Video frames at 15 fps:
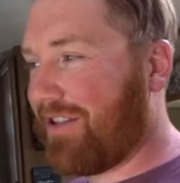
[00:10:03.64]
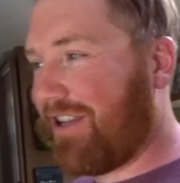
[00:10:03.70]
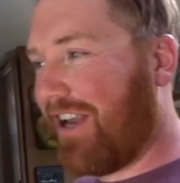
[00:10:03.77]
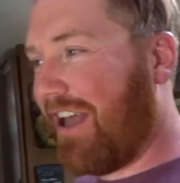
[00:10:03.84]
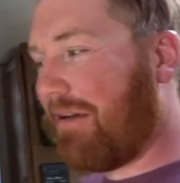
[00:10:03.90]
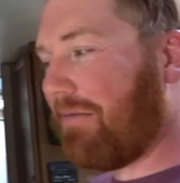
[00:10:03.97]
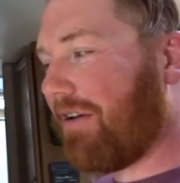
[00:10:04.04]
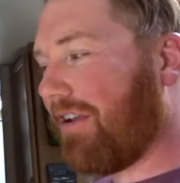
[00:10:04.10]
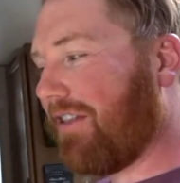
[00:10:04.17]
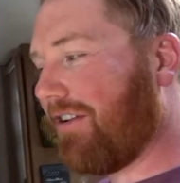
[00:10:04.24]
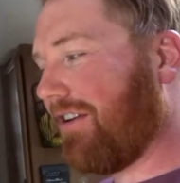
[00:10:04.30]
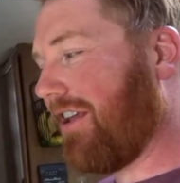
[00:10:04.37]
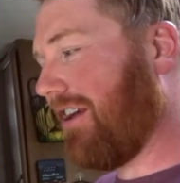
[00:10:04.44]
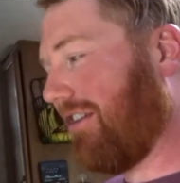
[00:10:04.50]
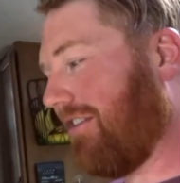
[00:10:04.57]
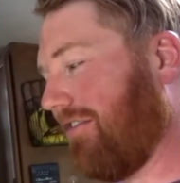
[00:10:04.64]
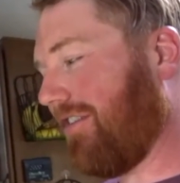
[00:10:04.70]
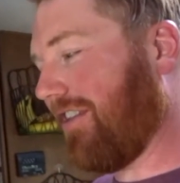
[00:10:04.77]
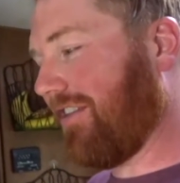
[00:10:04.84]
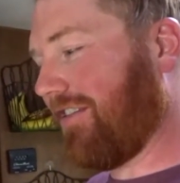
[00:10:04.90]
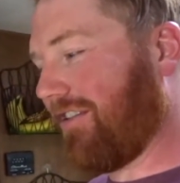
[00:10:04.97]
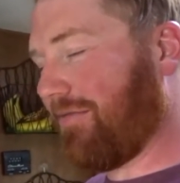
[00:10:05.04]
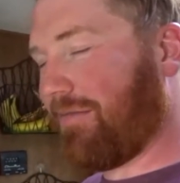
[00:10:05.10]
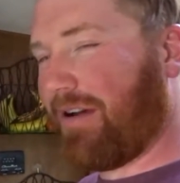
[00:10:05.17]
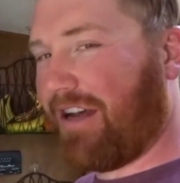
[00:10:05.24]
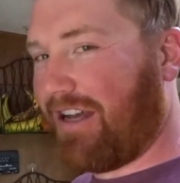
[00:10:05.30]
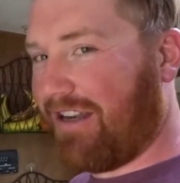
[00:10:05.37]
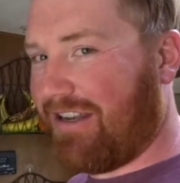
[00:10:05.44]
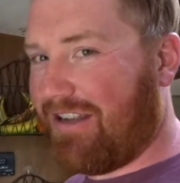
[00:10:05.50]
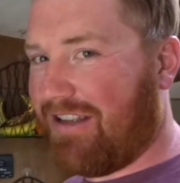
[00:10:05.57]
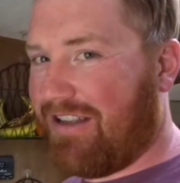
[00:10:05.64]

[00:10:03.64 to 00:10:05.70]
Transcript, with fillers: today I'm going to learn how to use the Instant Pot.